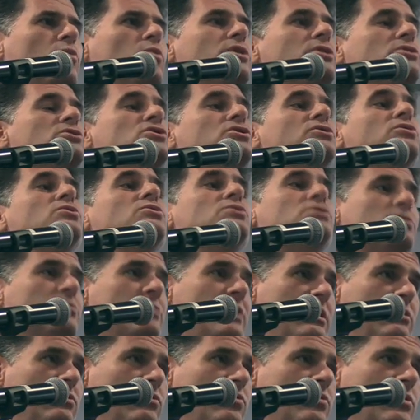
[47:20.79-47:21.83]
with Jews
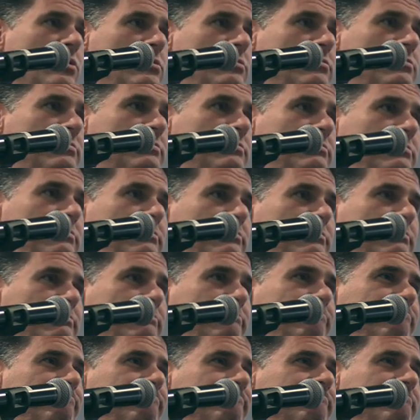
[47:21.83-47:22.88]
around the world
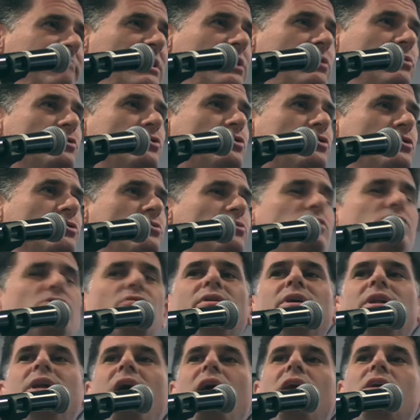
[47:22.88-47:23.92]
because Jews
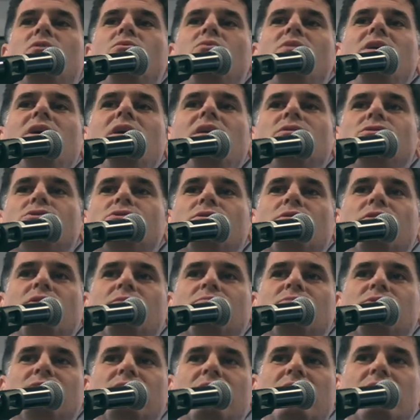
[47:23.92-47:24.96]
are in a unique
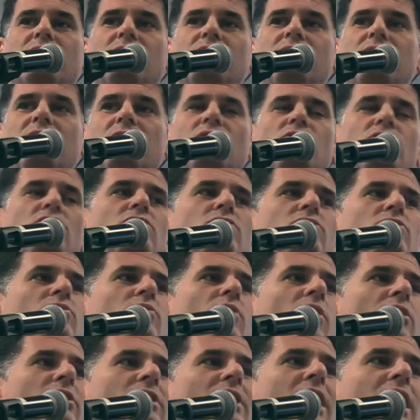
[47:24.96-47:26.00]
circumstance that
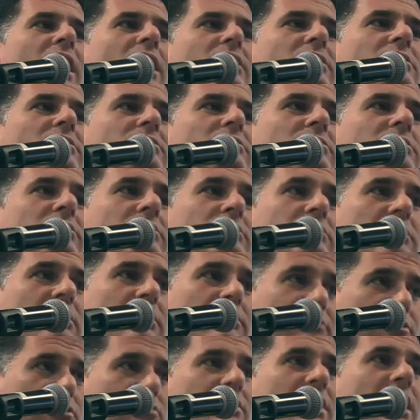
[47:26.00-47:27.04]
you are not,
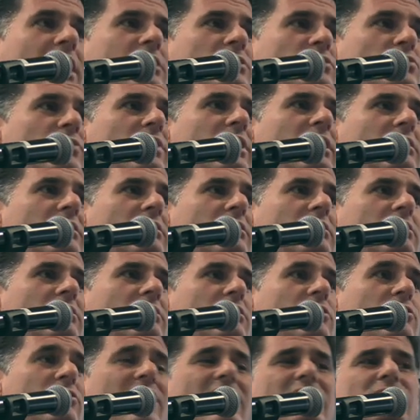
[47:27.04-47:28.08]
if you're not Israeli,
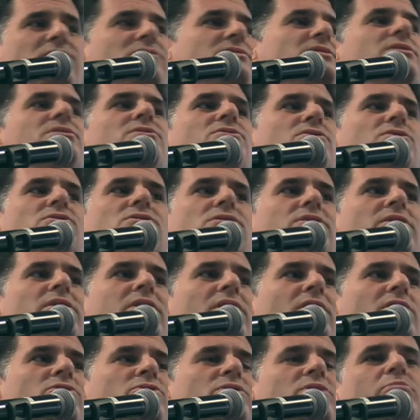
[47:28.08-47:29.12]
you're not citizens of the
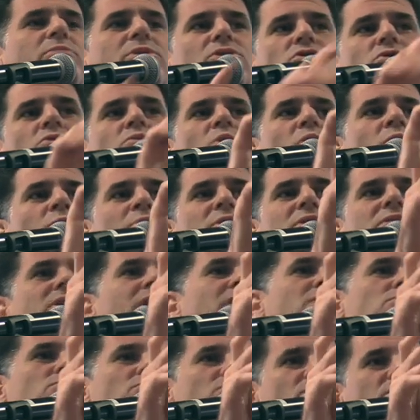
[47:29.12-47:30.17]
country, but you are
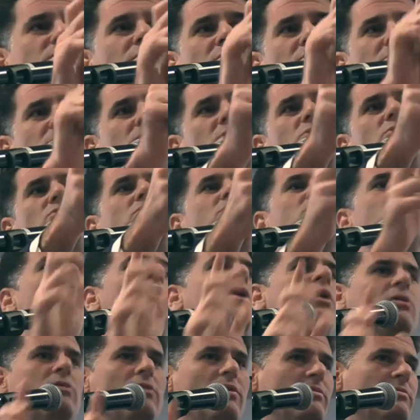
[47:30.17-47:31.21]
potential citizens
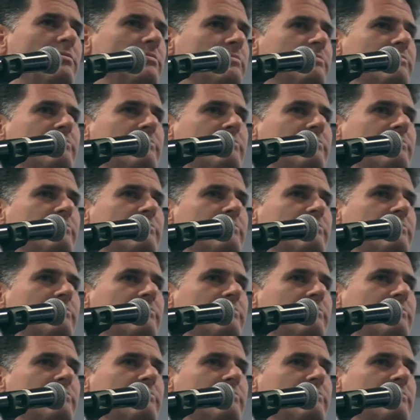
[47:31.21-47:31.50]
tomorrow.